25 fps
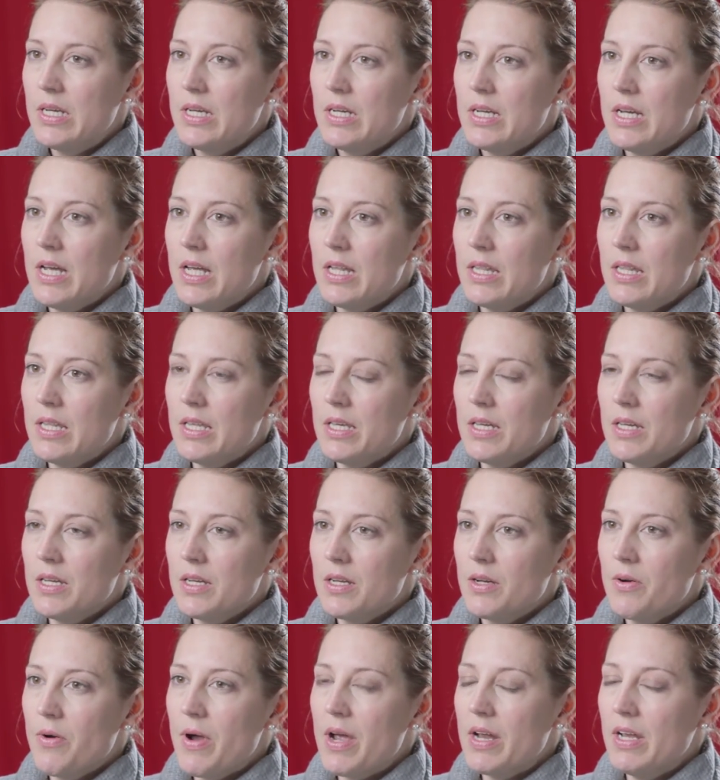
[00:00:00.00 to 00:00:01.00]
at
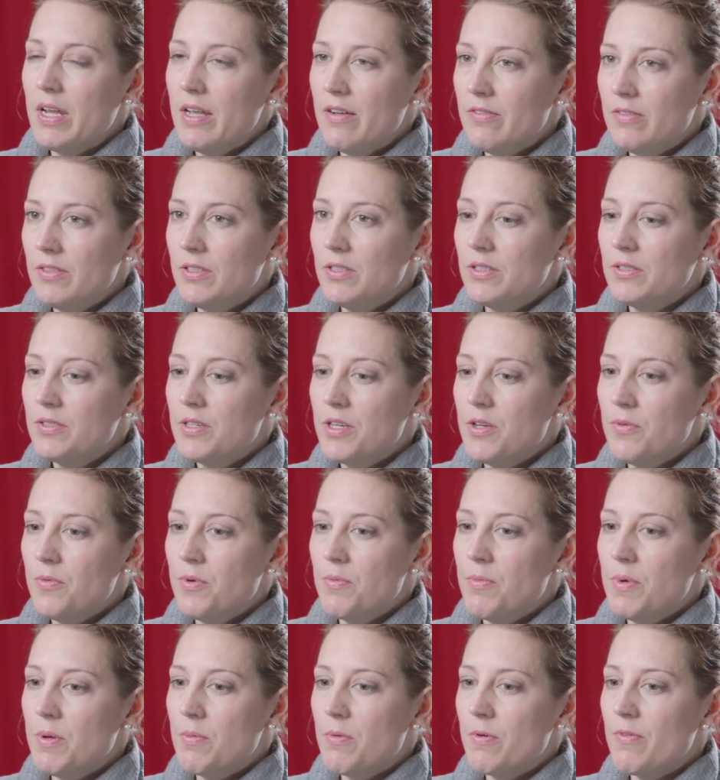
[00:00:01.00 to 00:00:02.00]
the grad level, you
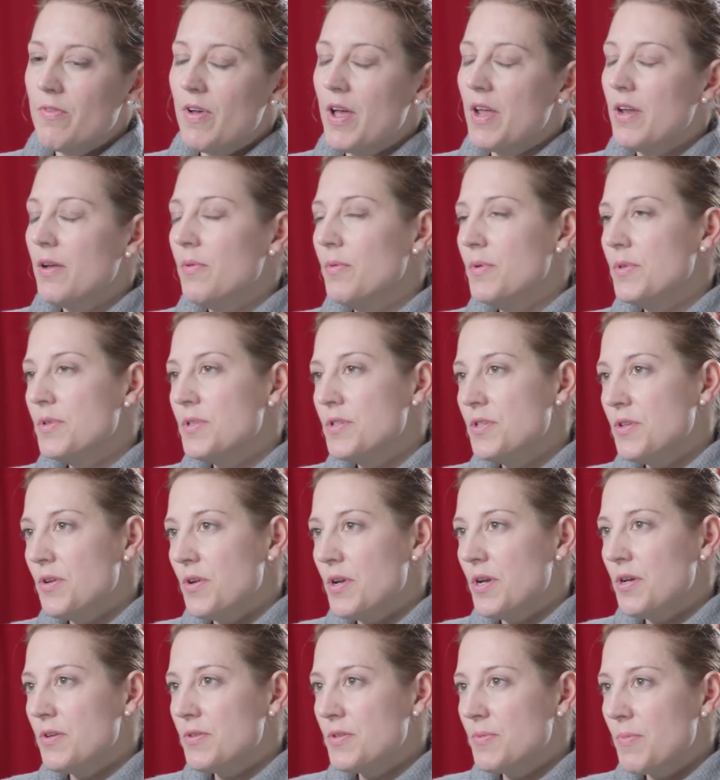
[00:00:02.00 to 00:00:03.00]
would be provided with a
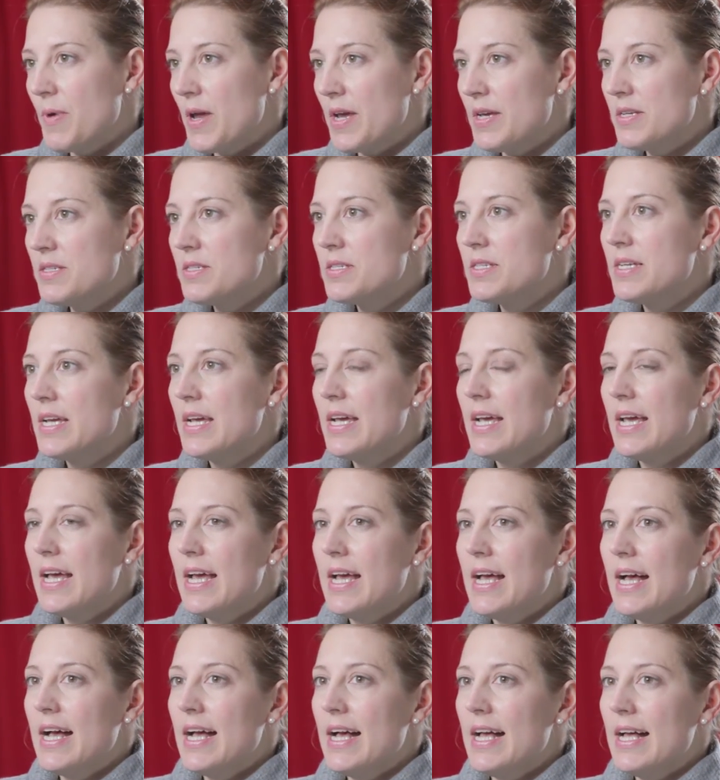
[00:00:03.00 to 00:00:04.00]
studio space.
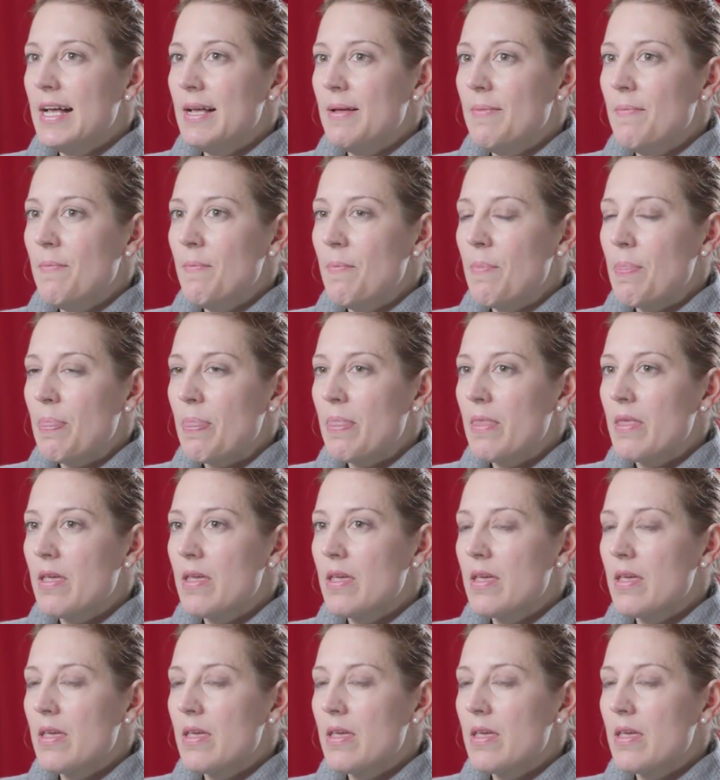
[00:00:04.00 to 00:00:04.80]
The